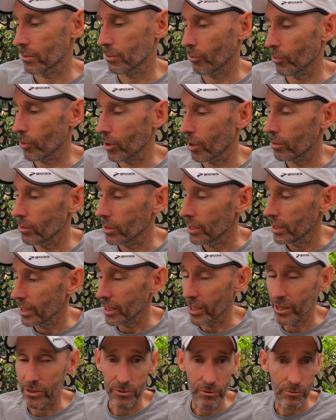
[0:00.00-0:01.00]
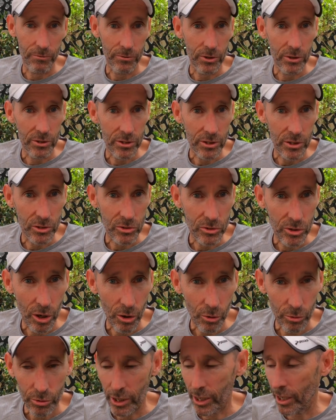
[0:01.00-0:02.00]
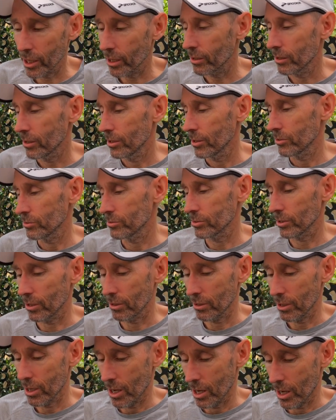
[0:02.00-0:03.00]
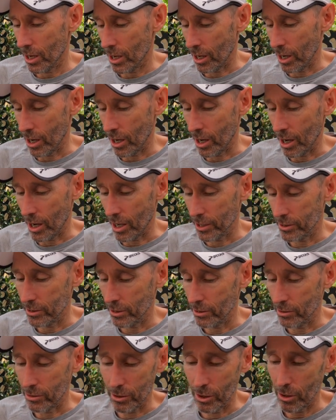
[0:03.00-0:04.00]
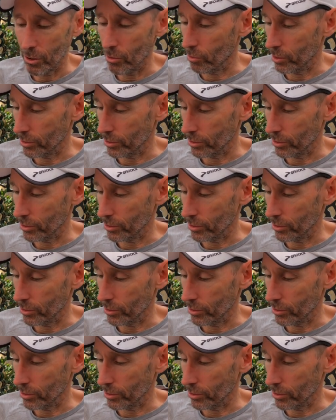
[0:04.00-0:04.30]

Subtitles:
Although it's a few years old now, so I don't know